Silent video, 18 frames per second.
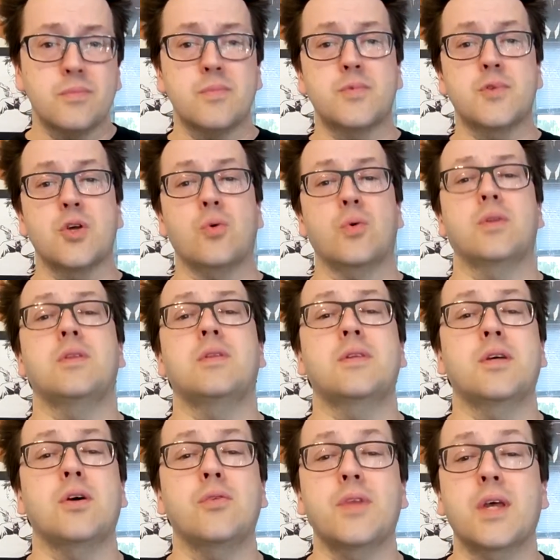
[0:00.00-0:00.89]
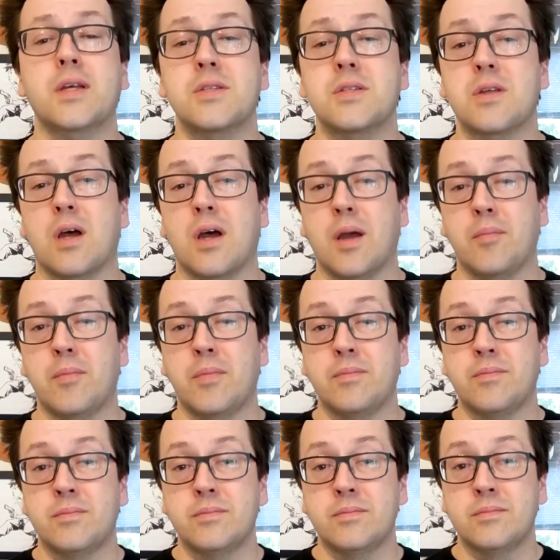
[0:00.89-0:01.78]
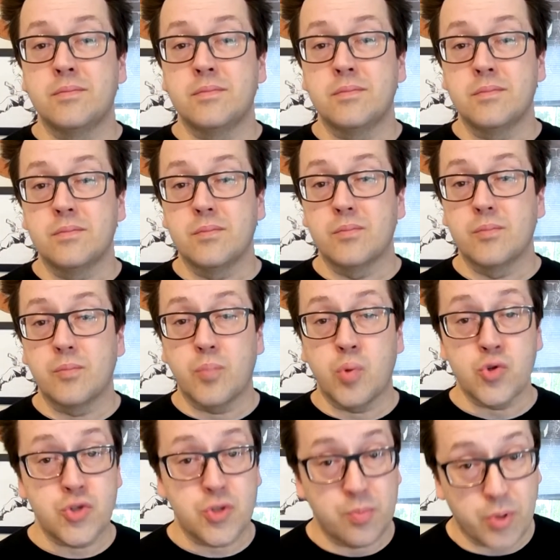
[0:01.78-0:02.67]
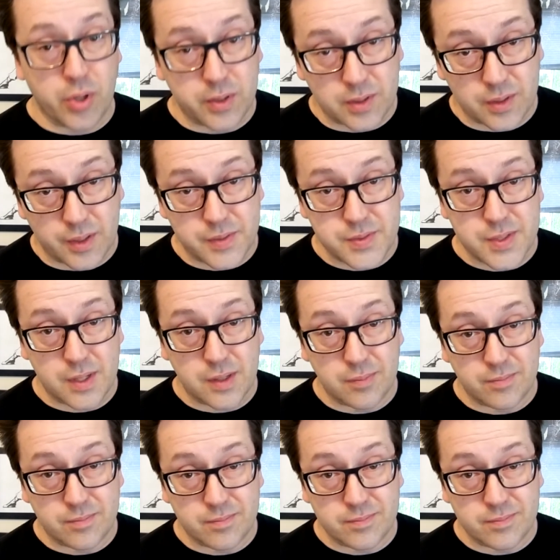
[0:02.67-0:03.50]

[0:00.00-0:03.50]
So until next time, push the button, Lindsay.